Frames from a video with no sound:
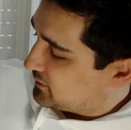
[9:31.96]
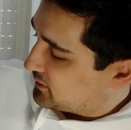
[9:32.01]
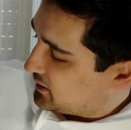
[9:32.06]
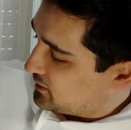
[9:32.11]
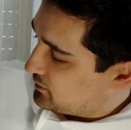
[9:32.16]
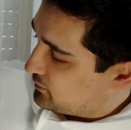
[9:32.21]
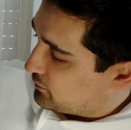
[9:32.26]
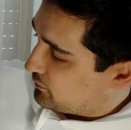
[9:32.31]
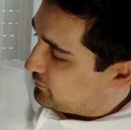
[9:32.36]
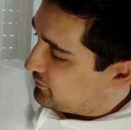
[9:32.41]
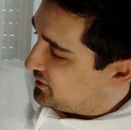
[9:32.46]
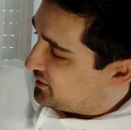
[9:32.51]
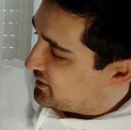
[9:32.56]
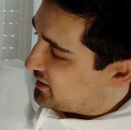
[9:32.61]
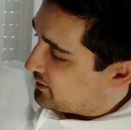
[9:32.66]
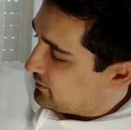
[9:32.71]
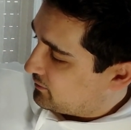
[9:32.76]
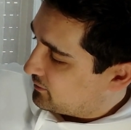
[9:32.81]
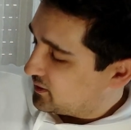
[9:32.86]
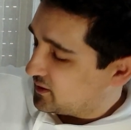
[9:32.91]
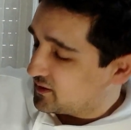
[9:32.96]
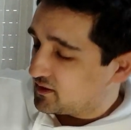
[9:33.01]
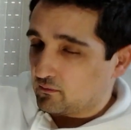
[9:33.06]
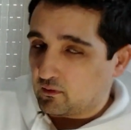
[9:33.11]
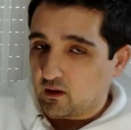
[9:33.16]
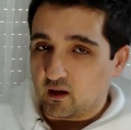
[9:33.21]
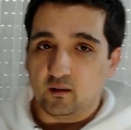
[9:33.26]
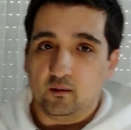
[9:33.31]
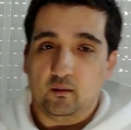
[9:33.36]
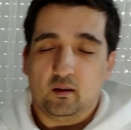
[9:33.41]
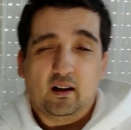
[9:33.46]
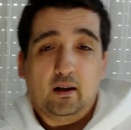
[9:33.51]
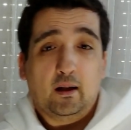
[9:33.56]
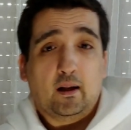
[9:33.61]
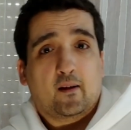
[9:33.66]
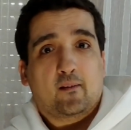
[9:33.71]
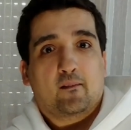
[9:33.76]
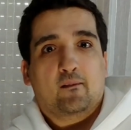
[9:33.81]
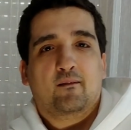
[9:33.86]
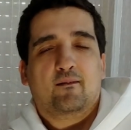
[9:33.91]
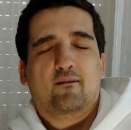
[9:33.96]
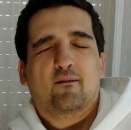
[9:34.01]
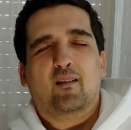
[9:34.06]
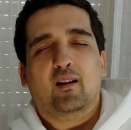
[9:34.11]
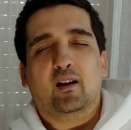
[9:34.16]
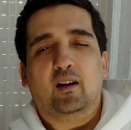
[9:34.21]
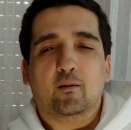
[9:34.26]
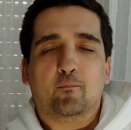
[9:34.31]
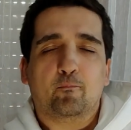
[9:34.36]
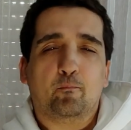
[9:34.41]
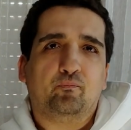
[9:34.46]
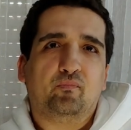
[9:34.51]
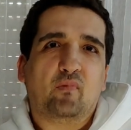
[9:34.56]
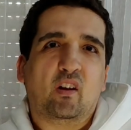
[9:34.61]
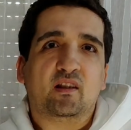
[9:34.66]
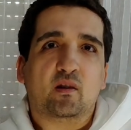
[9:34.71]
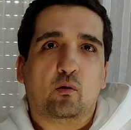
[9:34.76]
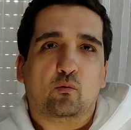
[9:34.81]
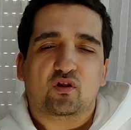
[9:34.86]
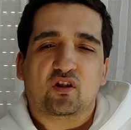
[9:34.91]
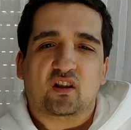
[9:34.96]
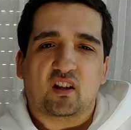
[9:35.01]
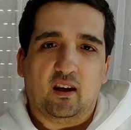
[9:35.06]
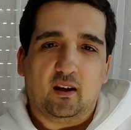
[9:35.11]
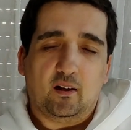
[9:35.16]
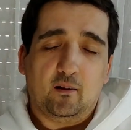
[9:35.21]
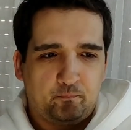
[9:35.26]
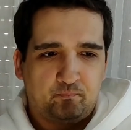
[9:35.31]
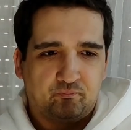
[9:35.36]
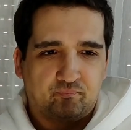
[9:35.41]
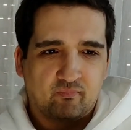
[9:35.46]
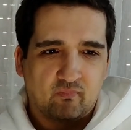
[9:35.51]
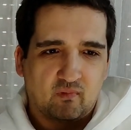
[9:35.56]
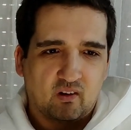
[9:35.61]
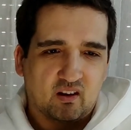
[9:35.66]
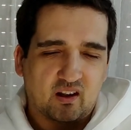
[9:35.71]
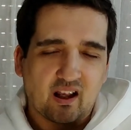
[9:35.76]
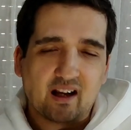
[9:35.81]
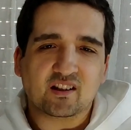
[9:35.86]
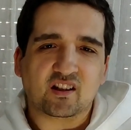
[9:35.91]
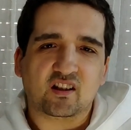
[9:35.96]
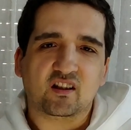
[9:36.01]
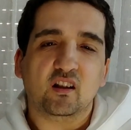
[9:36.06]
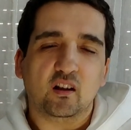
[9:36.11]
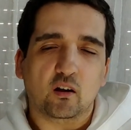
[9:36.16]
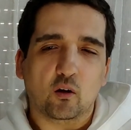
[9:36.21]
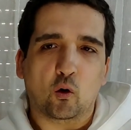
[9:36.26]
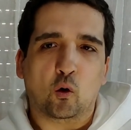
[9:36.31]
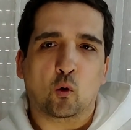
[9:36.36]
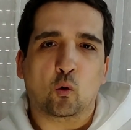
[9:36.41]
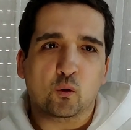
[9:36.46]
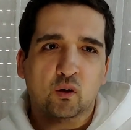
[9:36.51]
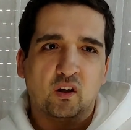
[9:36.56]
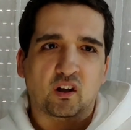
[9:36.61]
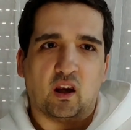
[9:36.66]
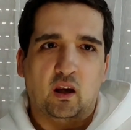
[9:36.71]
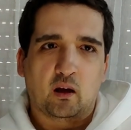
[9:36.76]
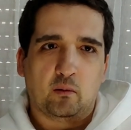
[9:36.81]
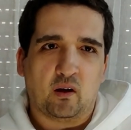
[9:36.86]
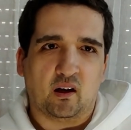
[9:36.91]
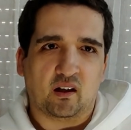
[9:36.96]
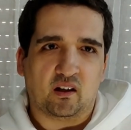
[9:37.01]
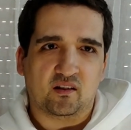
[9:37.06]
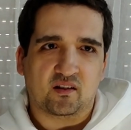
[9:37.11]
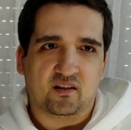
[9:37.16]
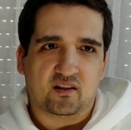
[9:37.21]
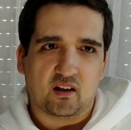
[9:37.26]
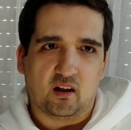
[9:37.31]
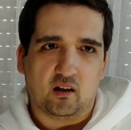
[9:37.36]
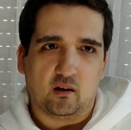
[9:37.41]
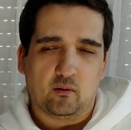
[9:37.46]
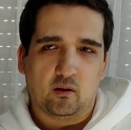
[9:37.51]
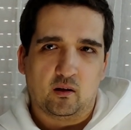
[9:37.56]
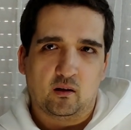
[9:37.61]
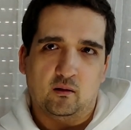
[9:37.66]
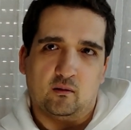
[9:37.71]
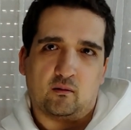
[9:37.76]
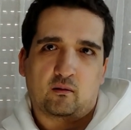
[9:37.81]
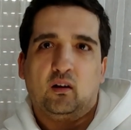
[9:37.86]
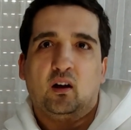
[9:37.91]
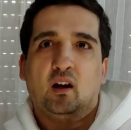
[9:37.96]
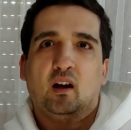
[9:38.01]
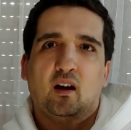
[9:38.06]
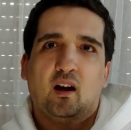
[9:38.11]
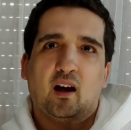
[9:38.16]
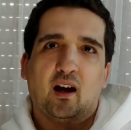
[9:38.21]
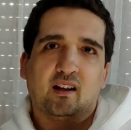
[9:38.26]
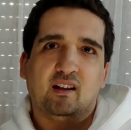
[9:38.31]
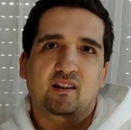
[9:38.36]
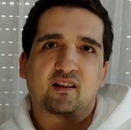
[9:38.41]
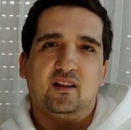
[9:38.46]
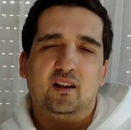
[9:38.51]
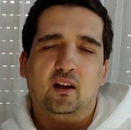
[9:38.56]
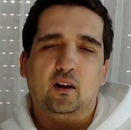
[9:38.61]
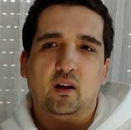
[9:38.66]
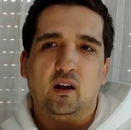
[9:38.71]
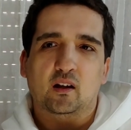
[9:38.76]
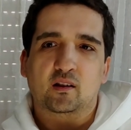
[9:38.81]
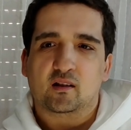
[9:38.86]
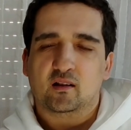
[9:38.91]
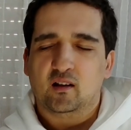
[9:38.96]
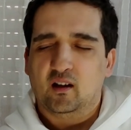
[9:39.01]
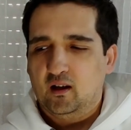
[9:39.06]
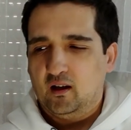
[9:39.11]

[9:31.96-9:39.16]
can you go in there? Yes, you can. As I was saying, that's the only game I can say. I can say that.